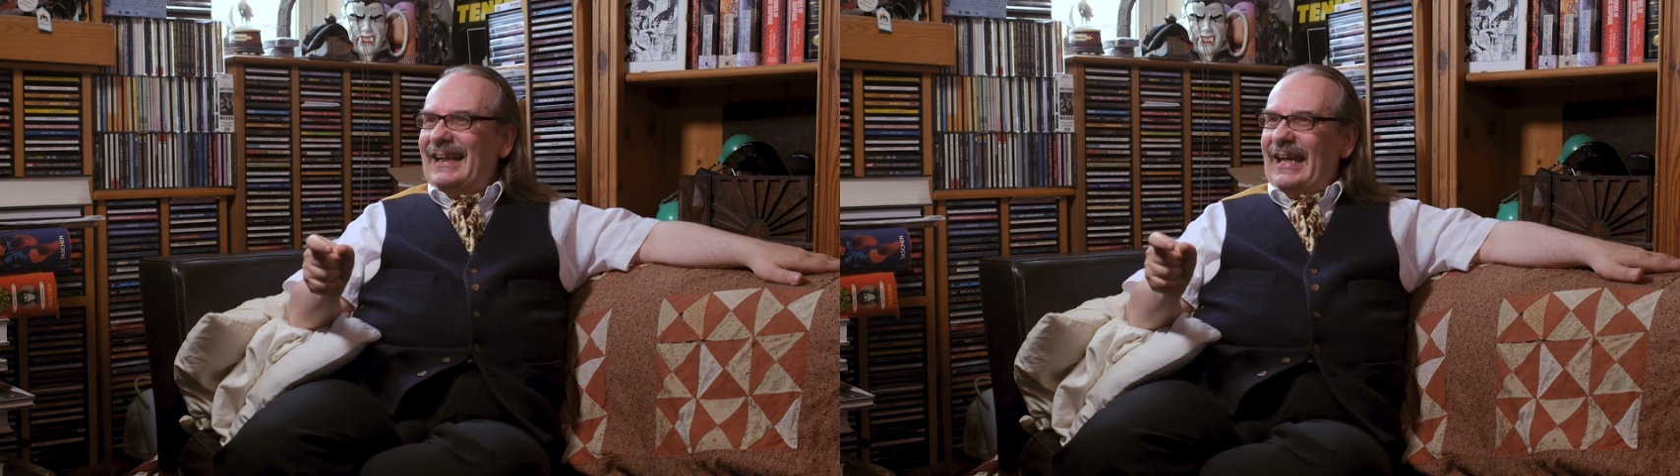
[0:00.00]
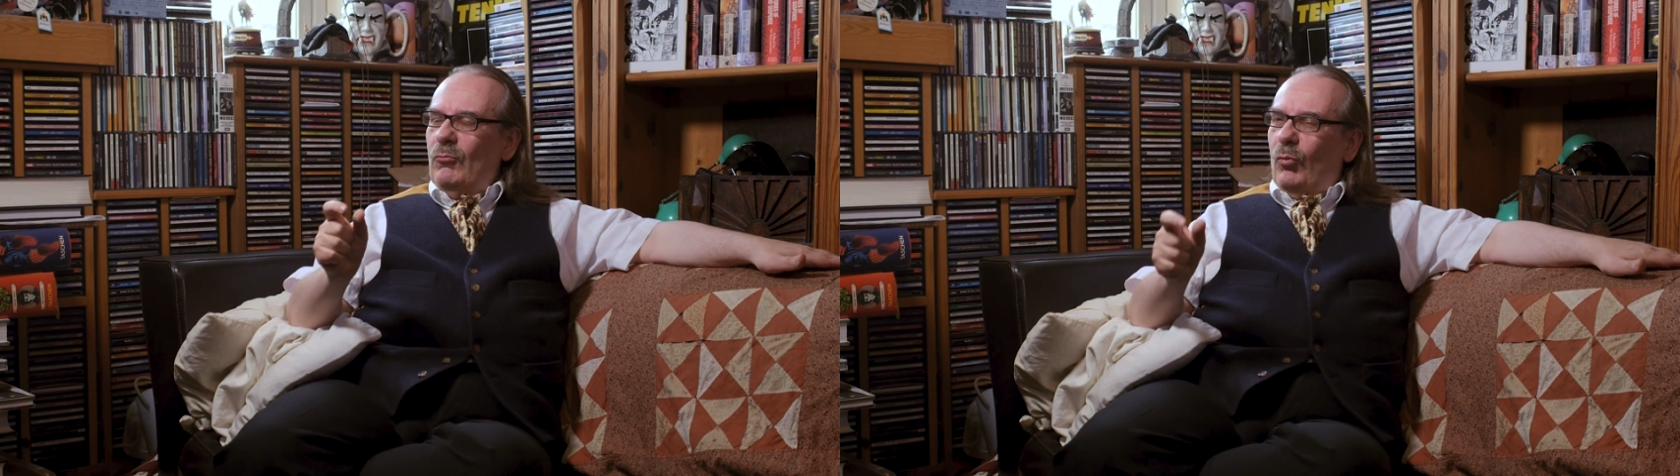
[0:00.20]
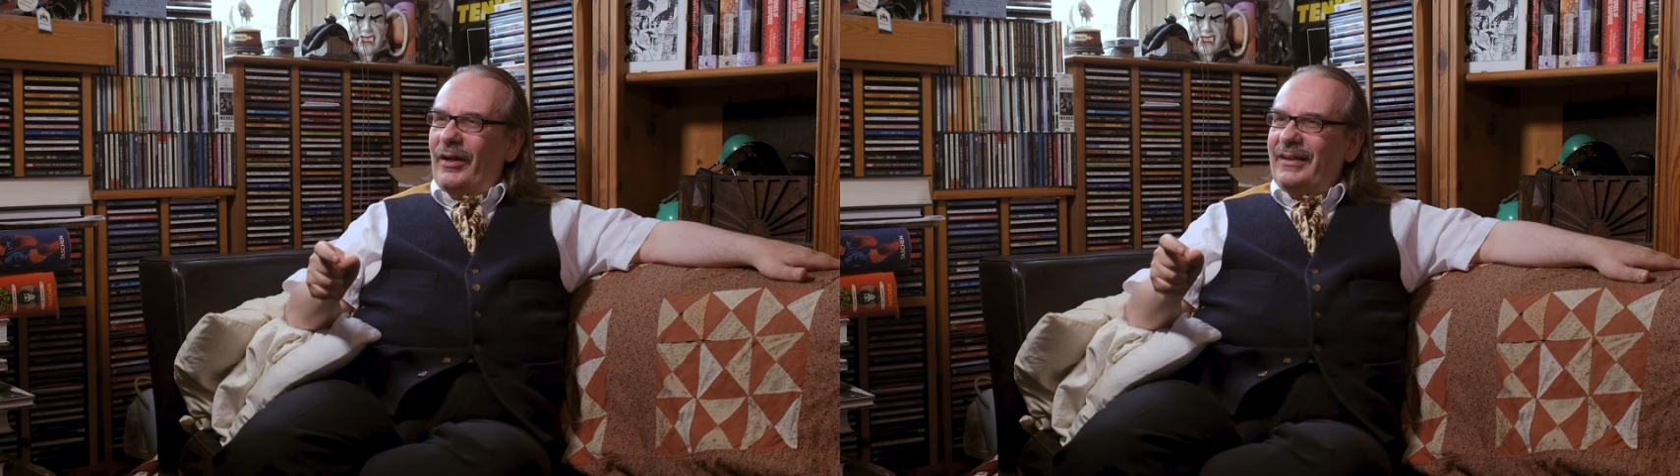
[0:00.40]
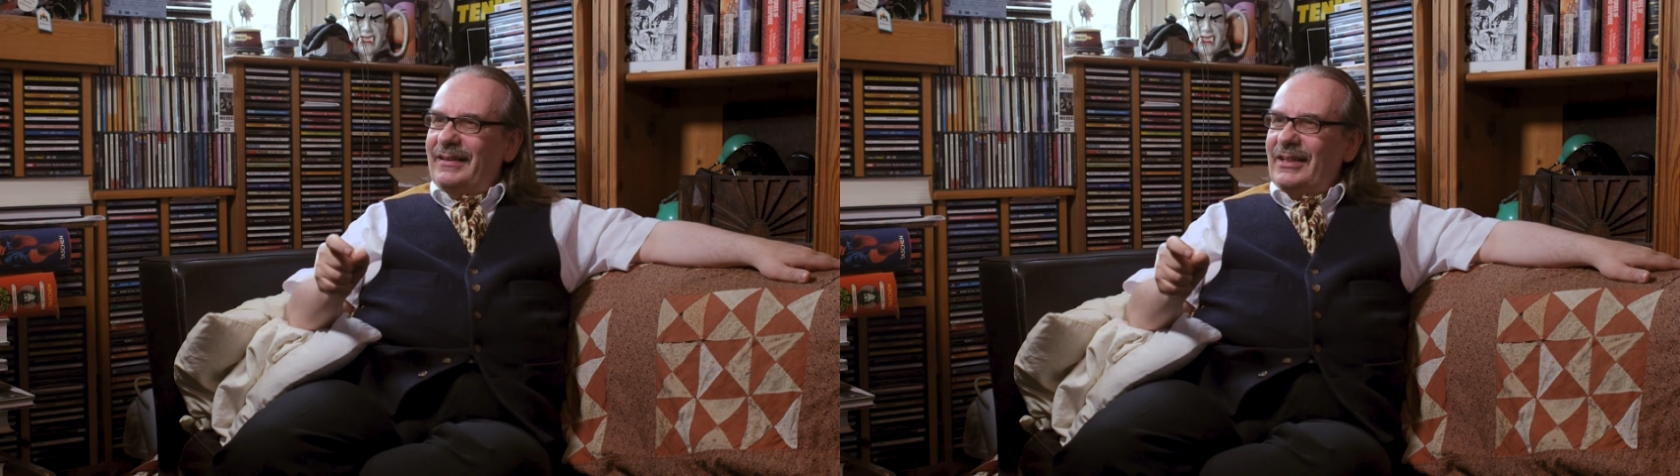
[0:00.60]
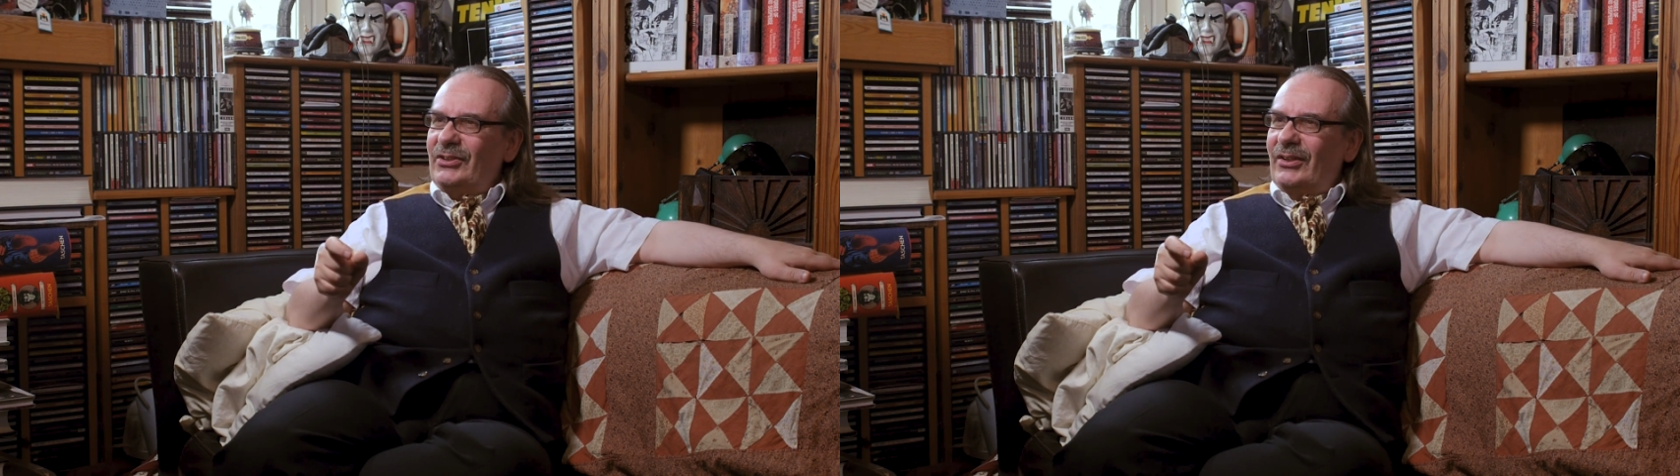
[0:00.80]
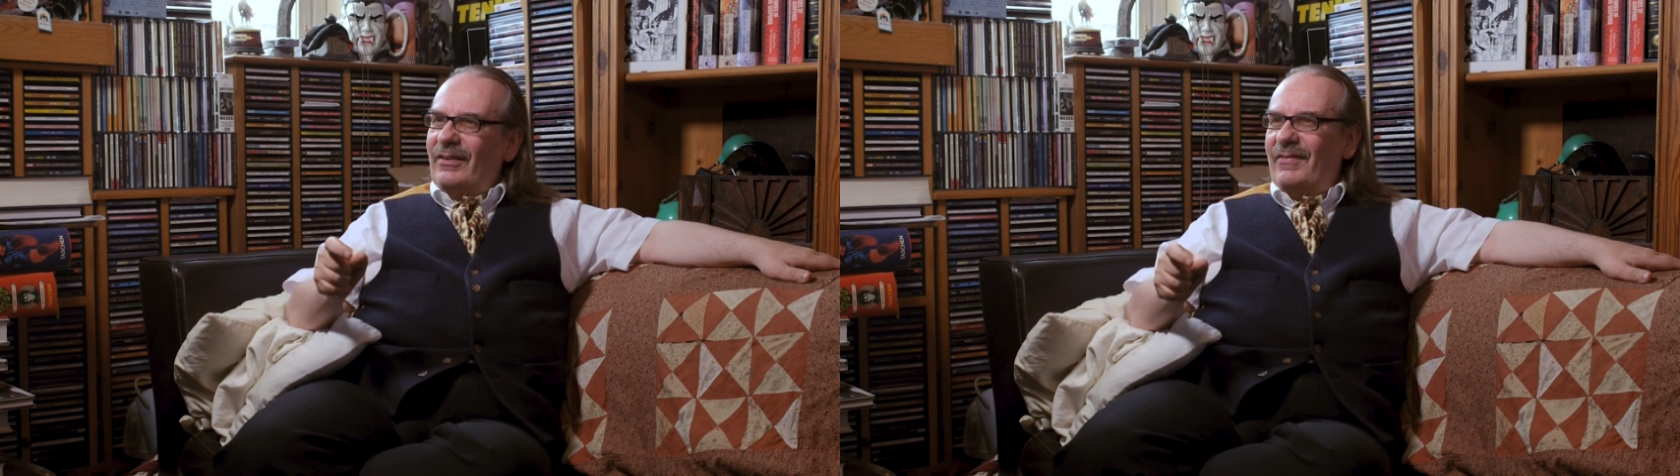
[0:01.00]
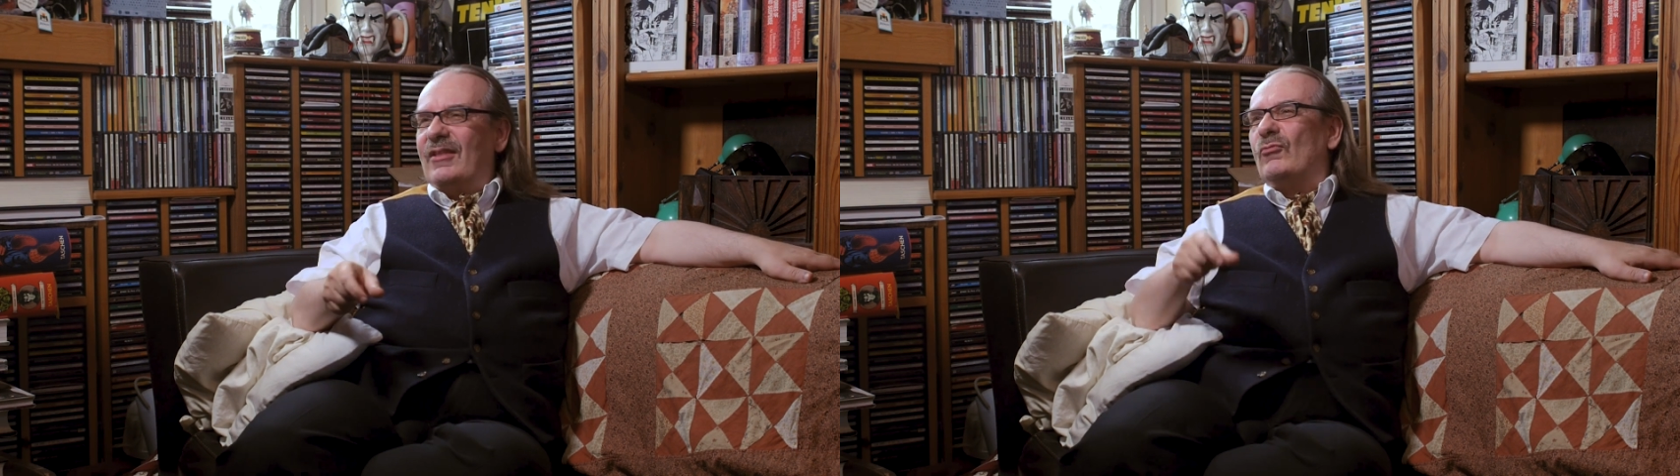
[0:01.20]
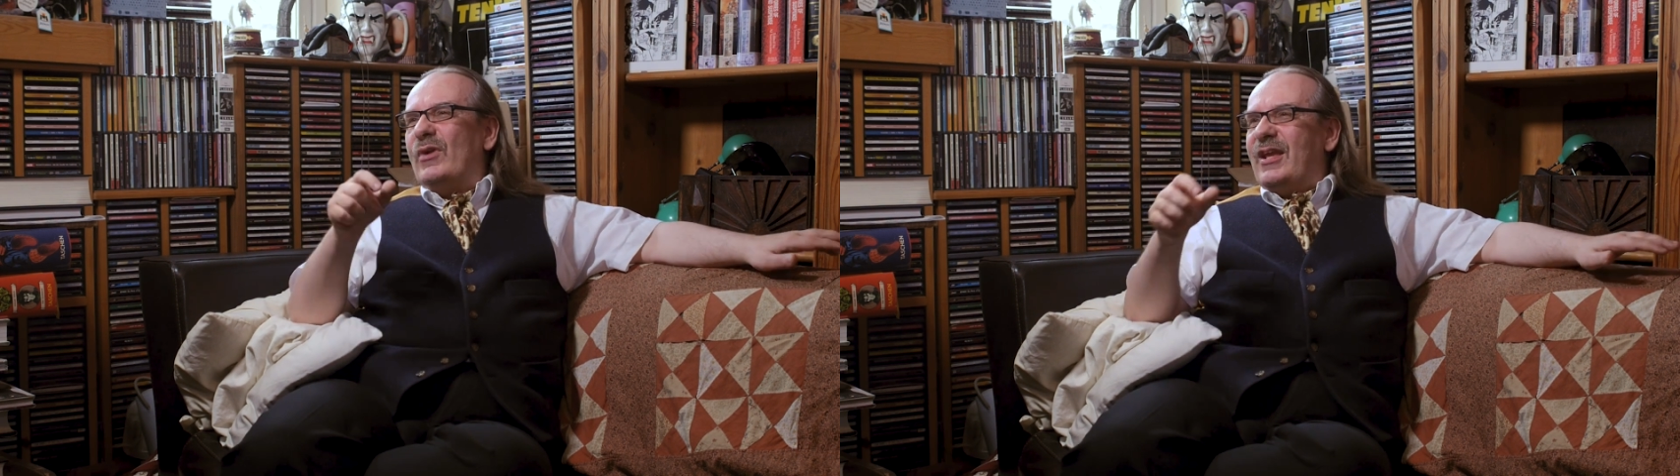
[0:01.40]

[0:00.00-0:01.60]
in one edition and then